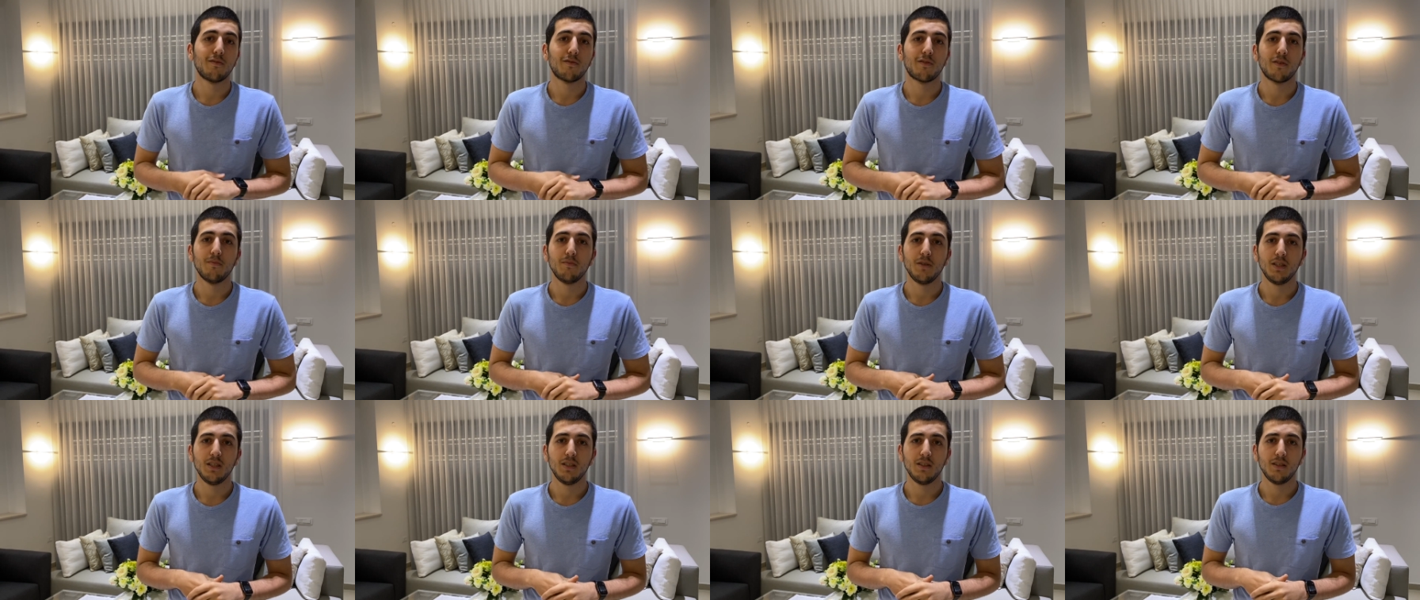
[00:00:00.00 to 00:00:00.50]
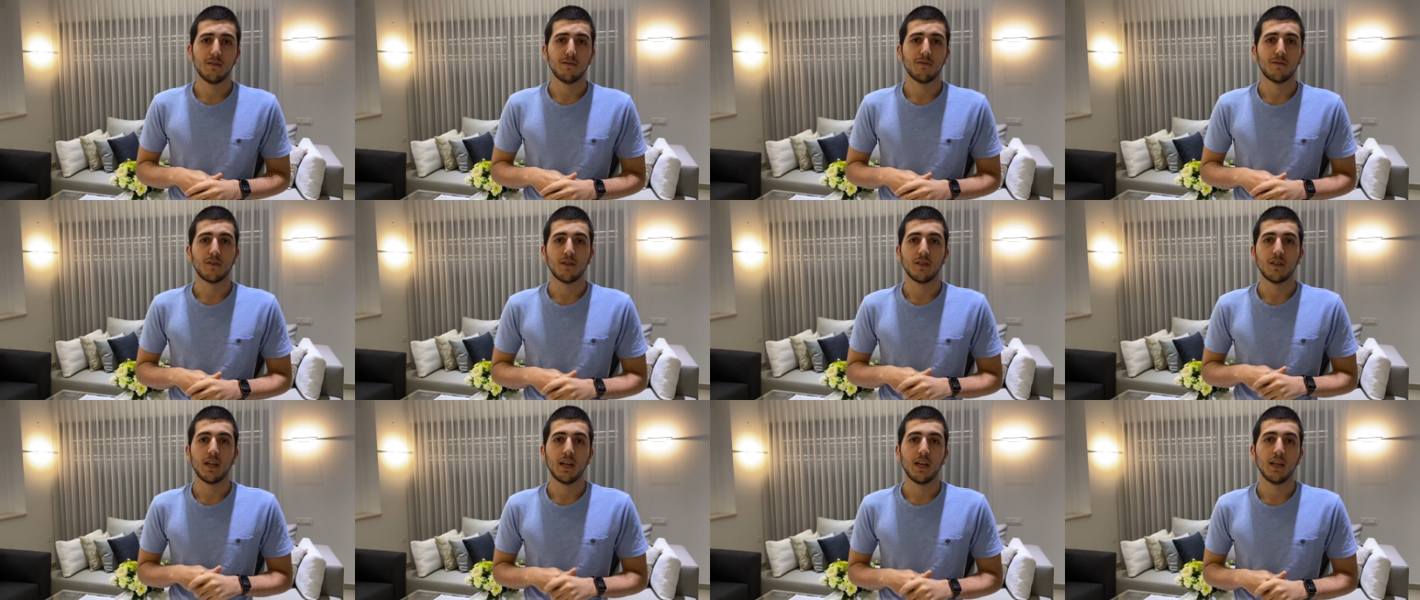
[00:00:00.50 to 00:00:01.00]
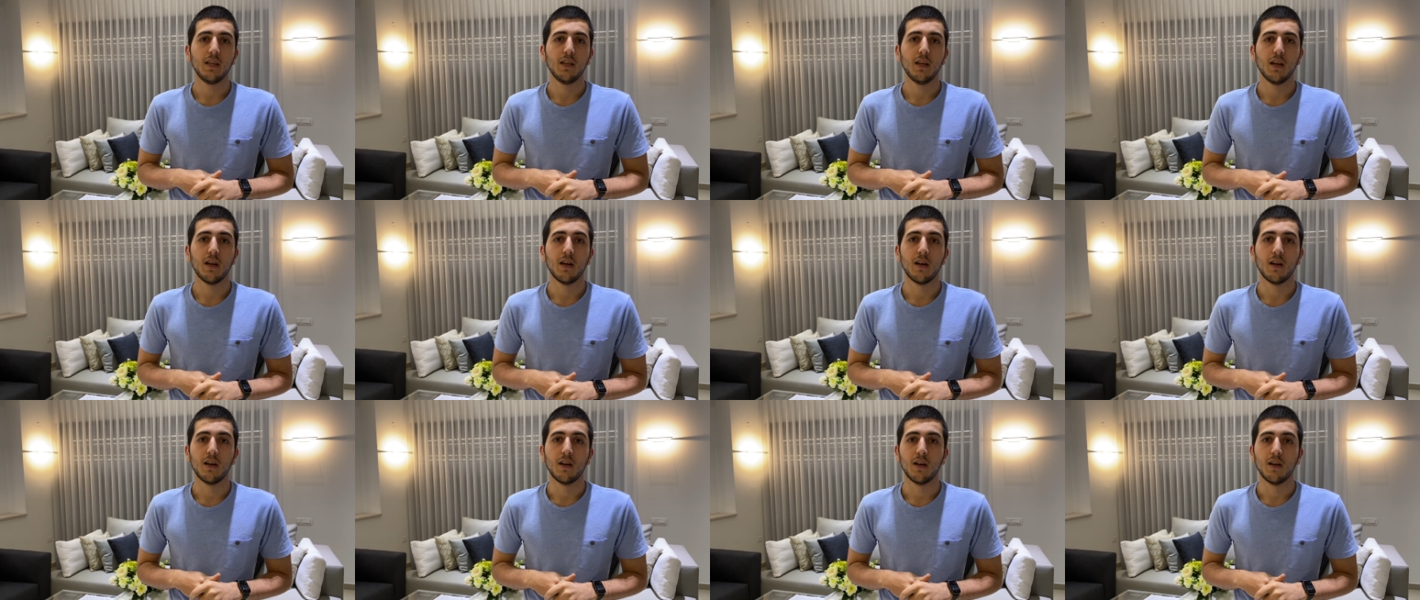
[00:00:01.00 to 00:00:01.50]
from me for today.
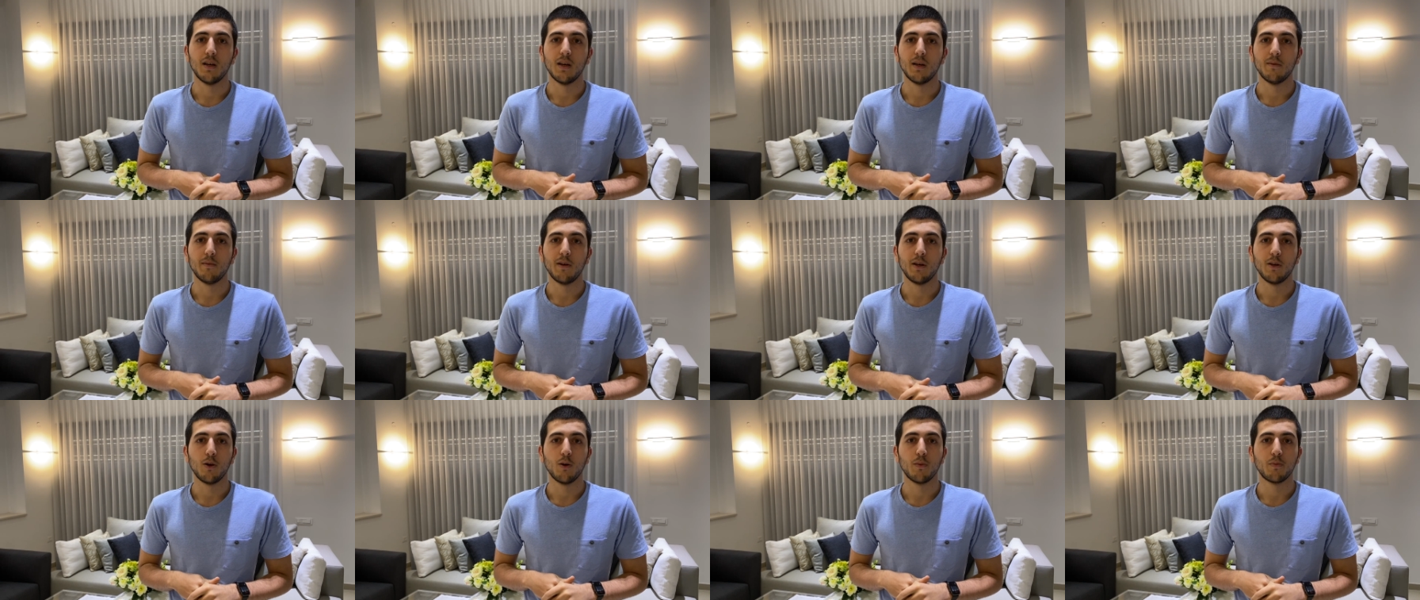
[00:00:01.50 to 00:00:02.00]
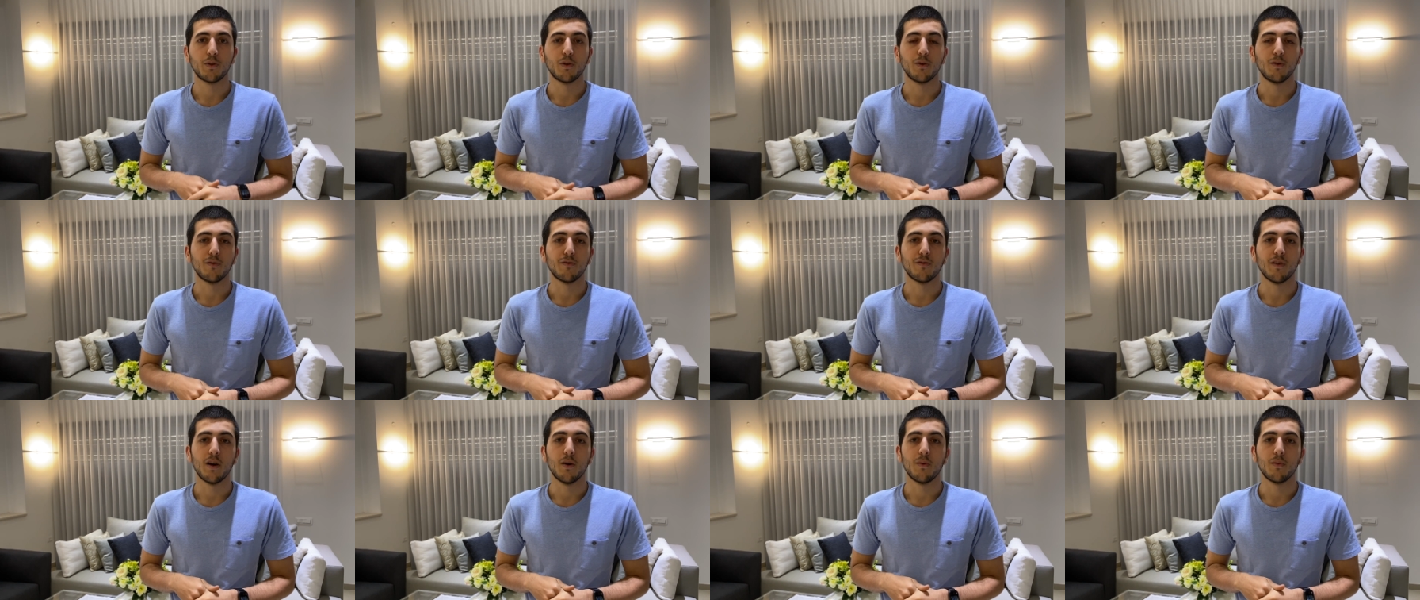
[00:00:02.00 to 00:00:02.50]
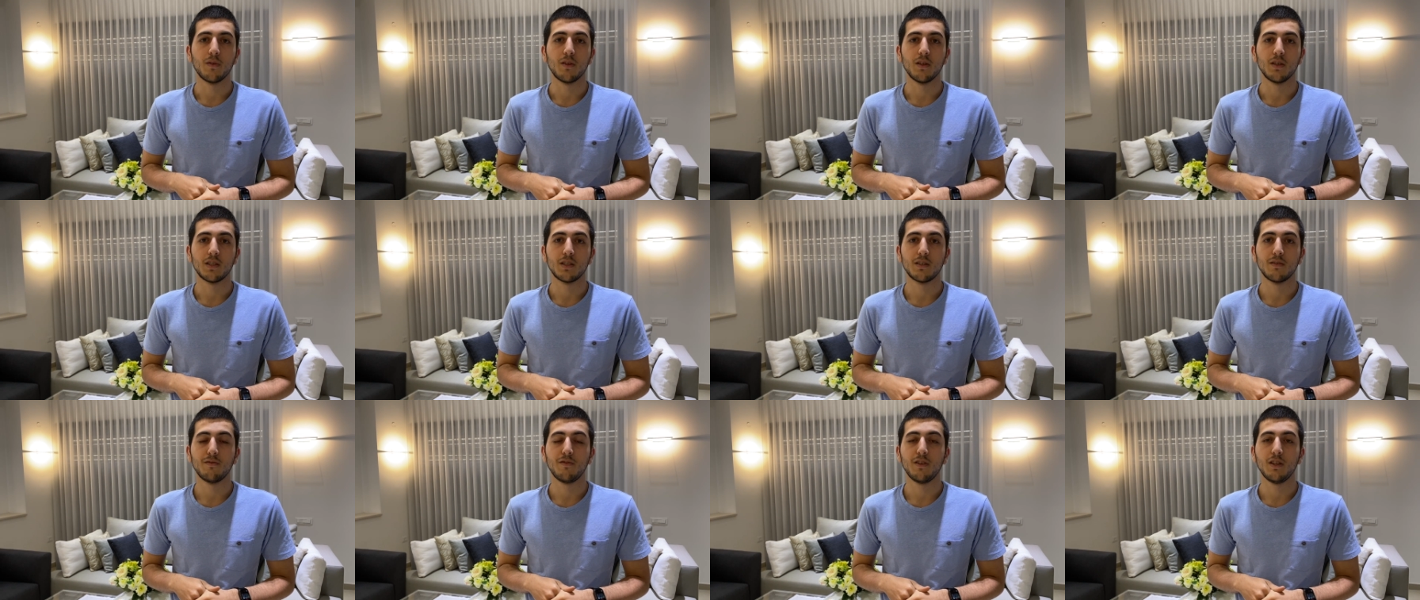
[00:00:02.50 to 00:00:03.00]
I hope you found
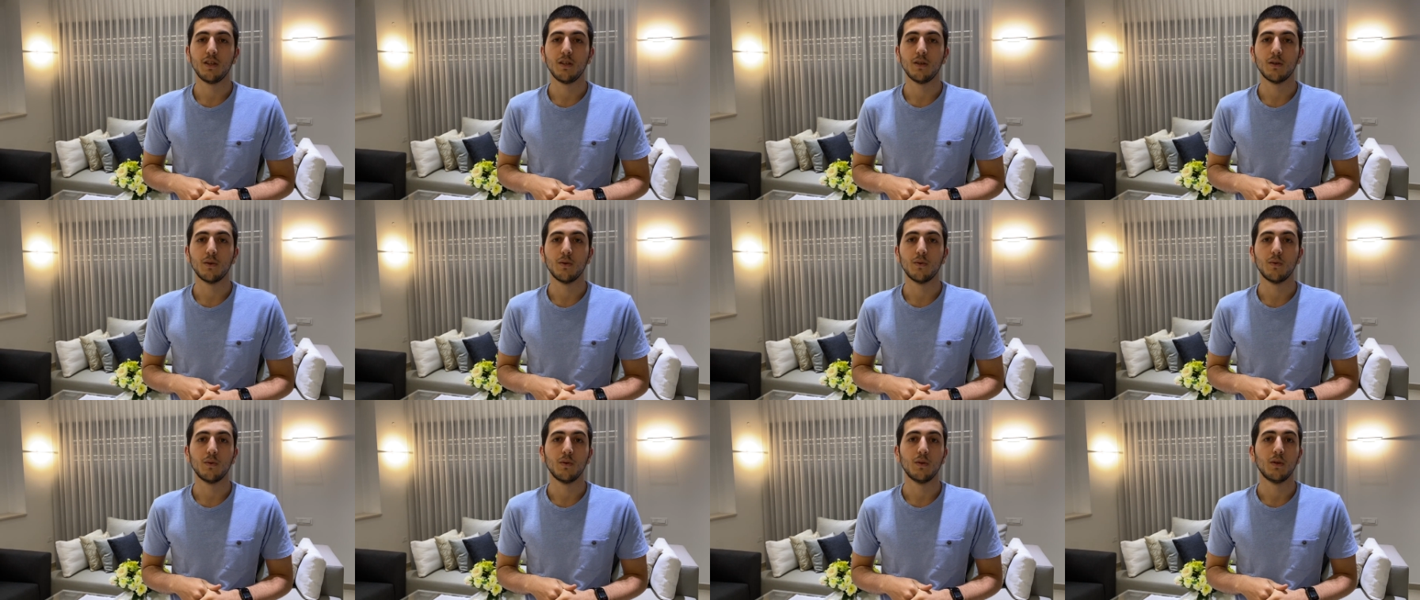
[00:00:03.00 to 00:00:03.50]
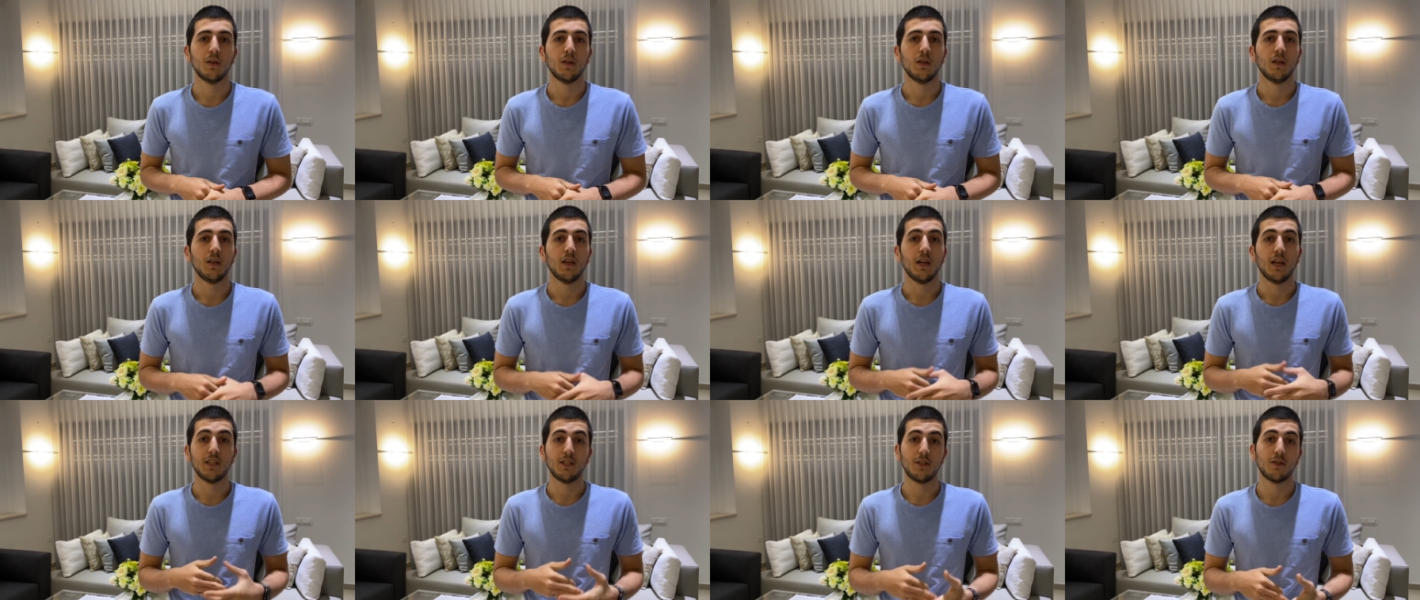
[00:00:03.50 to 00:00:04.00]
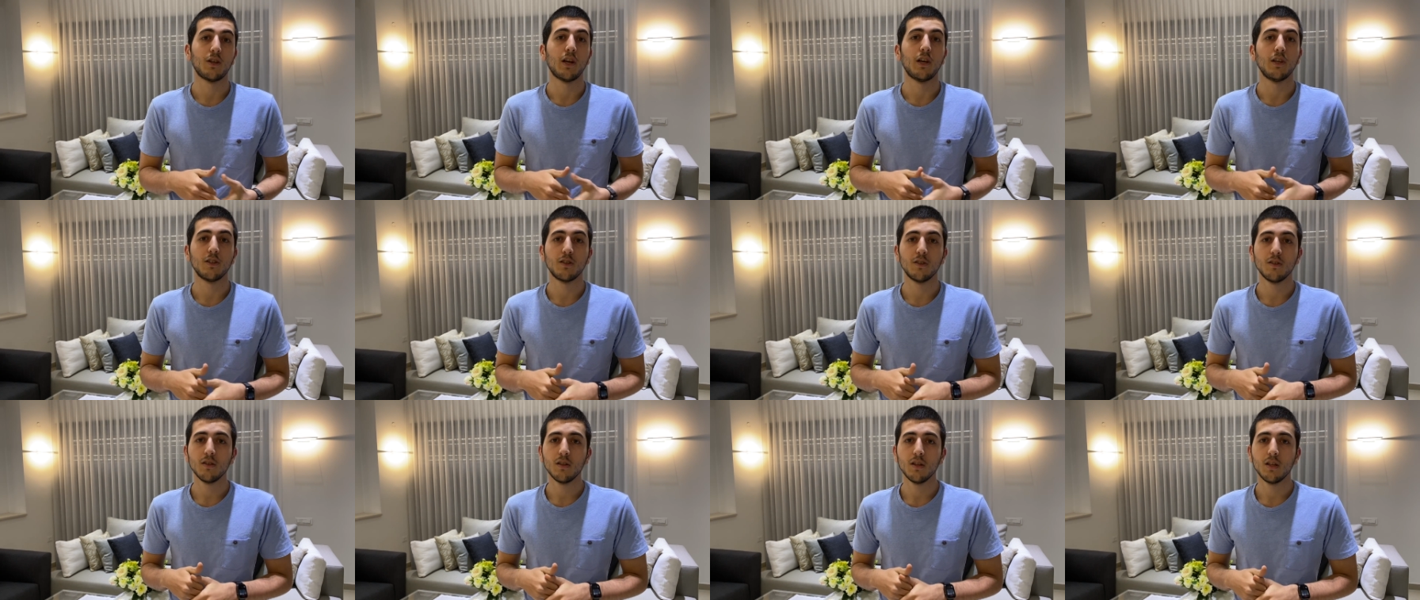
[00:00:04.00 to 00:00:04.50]
this video
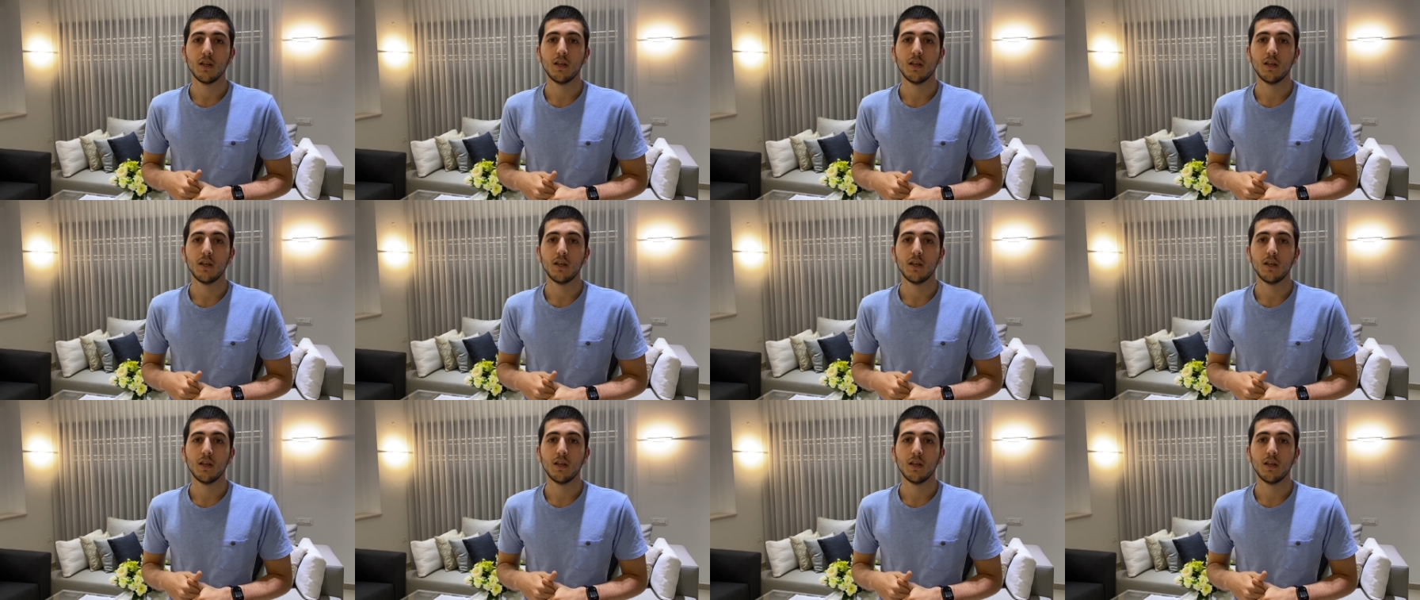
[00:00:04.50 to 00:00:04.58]
educational,